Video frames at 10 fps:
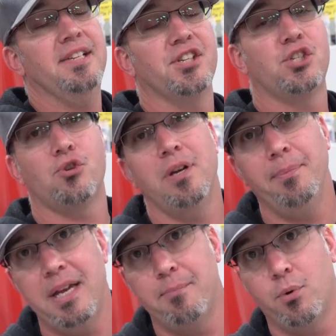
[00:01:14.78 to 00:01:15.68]
it's
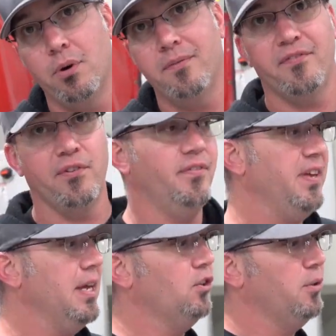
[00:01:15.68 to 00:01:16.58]
extremely important for the
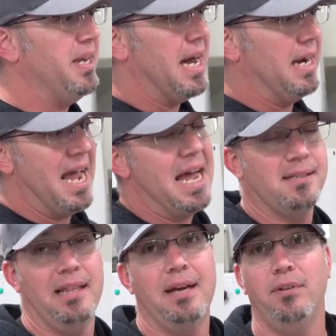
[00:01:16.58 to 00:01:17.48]
vehicle to be on
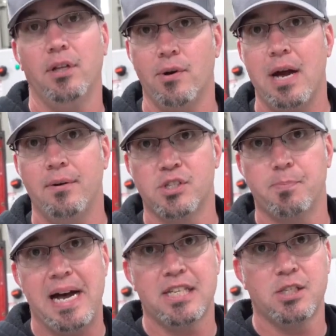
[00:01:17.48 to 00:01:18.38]
as level of ground as
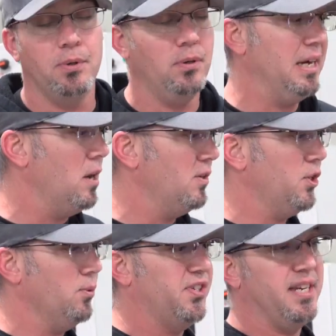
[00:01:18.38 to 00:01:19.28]
possible and
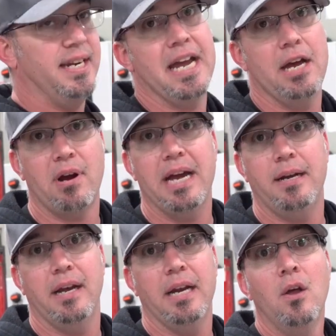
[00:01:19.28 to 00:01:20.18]
also sitting at
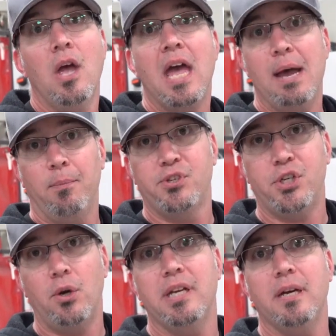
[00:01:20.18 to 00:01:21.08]
ride height. And we'll
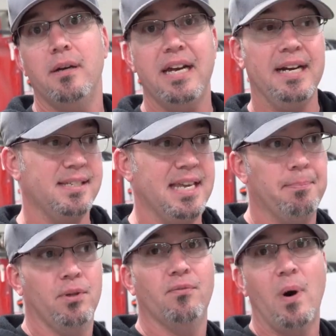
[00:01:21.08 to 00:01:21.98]
show you an
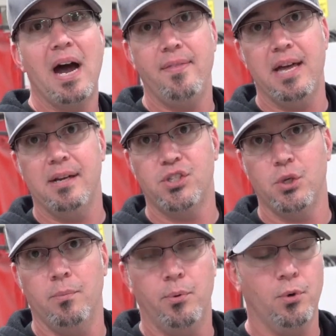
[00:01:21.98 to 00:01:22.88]
example of why that is
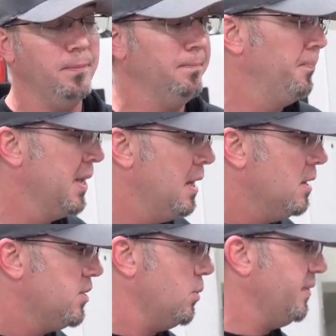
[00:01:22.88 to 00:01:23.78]
so important.
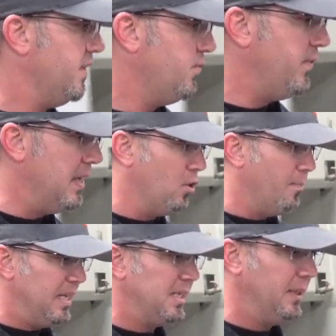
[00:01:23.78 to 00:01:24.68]
So with this vehicle
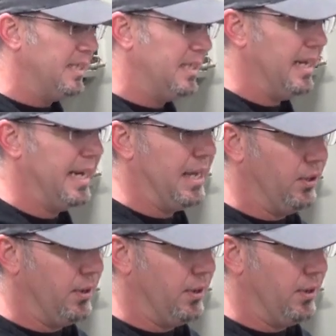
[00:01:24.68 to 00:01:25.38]
basically sitting on the